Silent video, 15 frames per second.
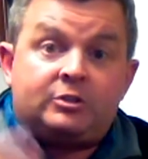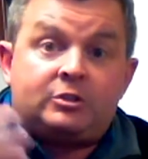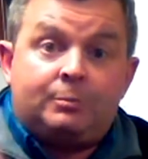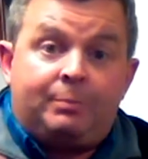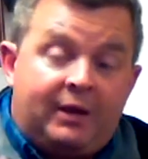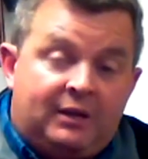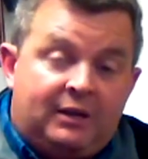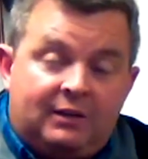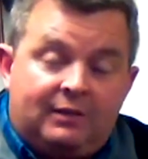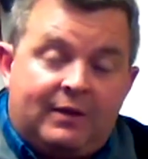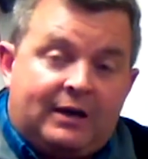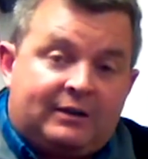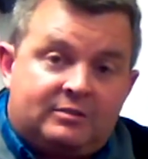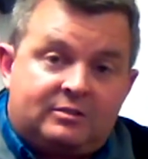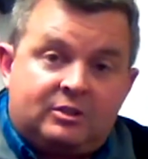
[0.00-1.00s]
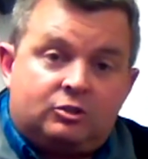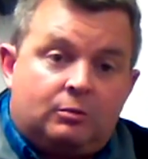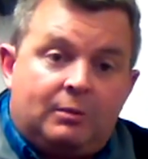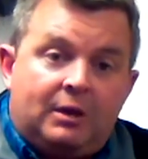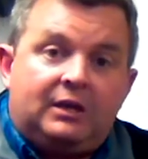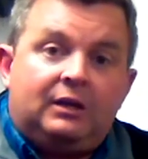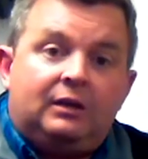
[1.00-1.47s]
participate in that
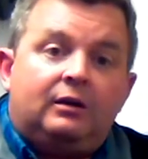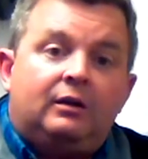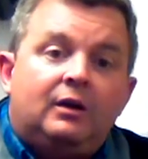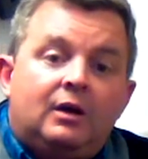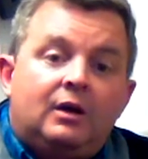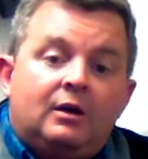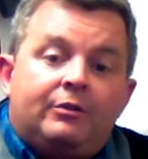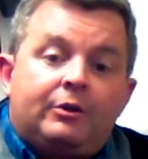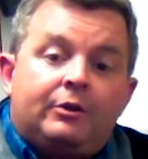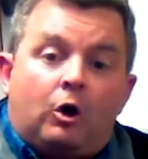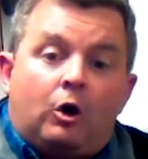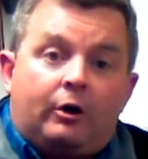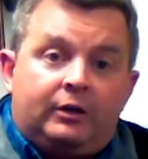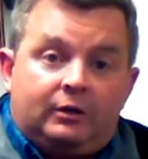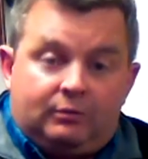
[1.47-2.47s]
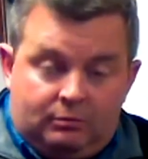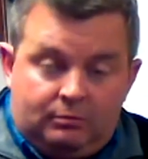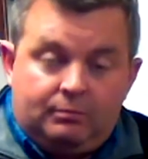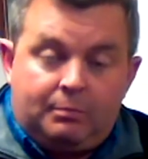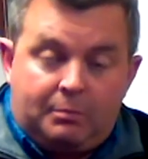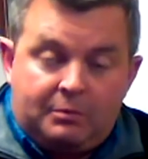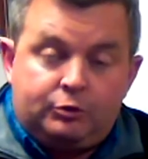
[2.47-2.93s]
decision making, the
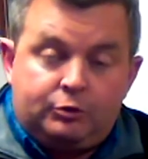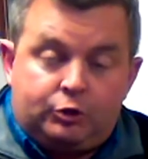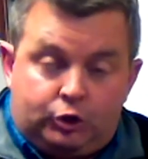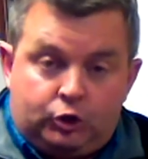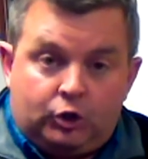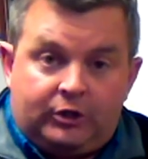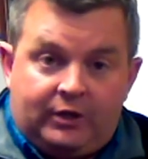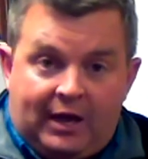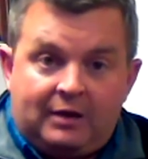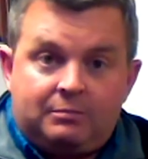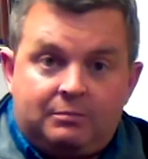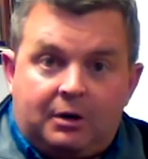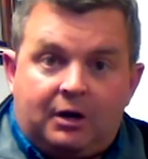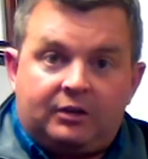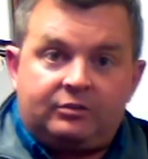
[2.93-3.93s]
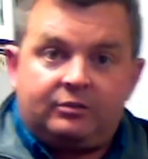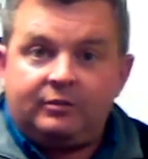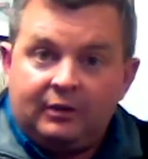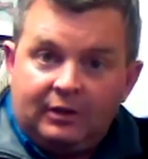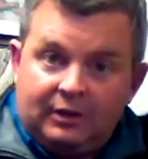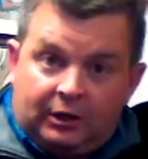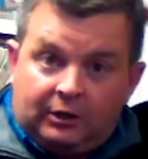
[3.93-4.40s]
guardian should and must
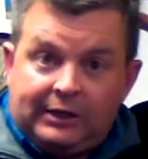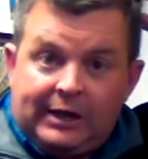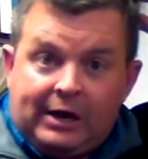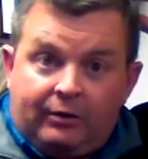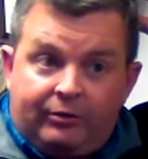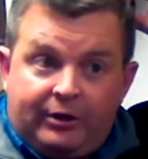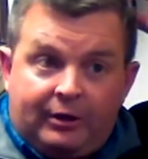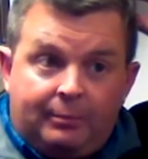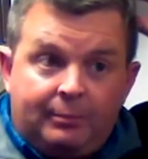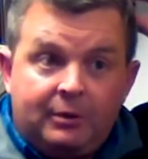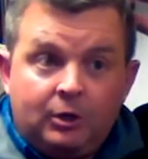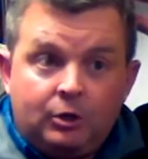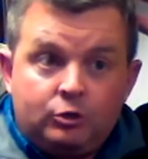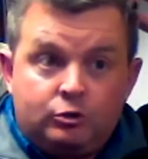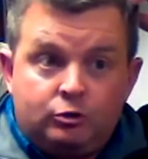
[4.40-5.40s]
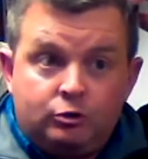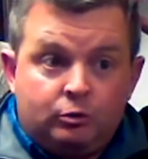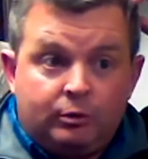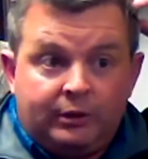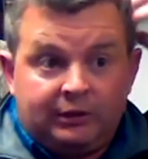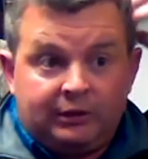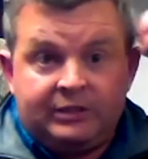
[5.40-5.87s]
allow them
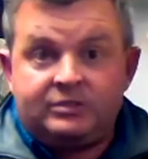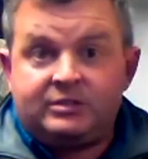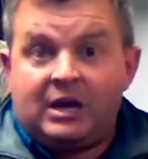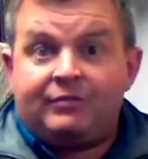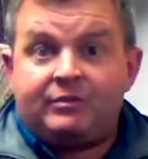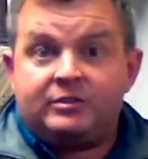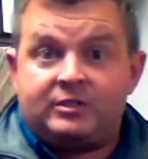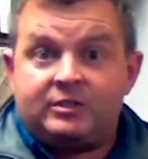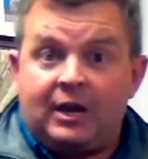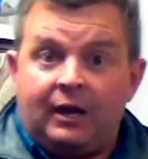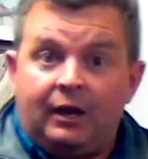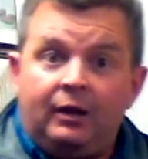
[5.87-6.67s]
to at least have a